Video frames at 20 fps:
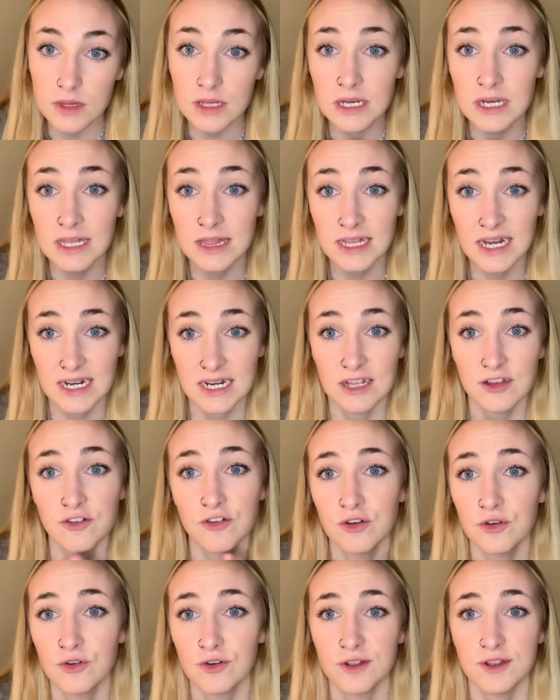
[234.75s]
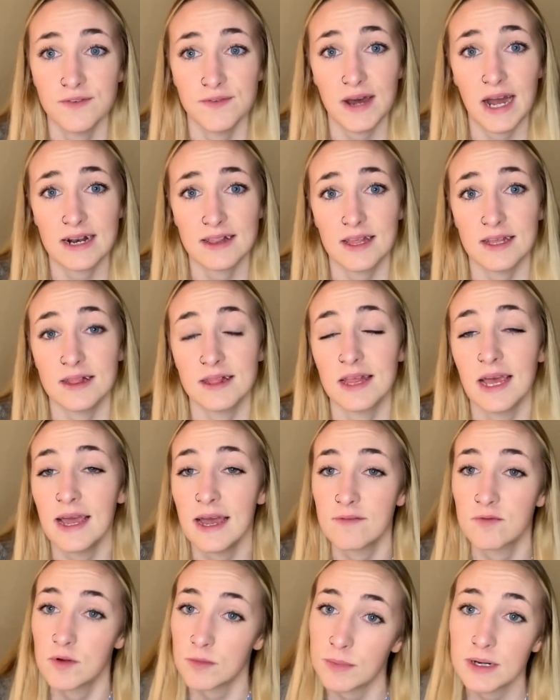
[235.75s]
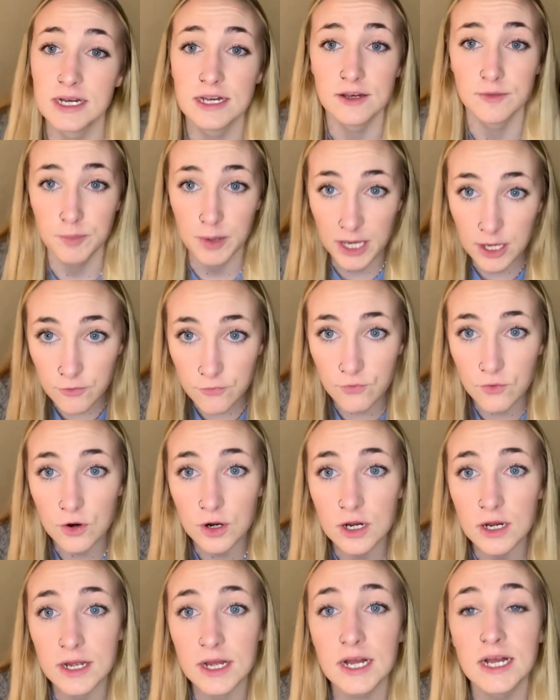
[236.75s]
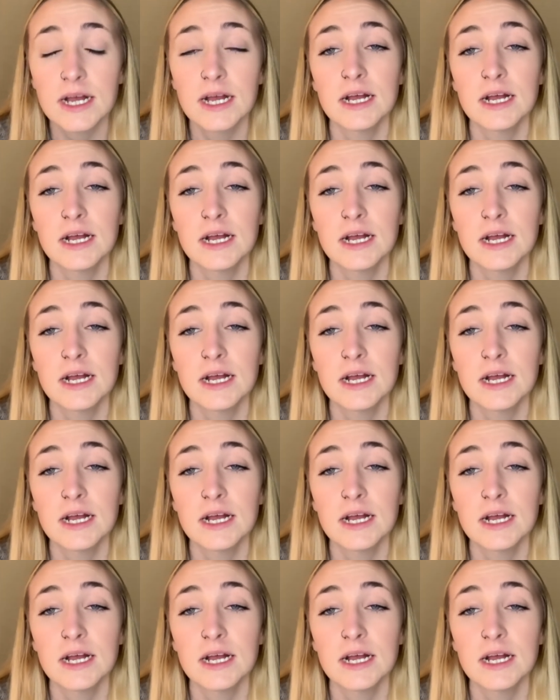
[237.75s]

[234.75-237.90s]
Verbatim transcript: And that is due to the fact that they have the money to pay for it.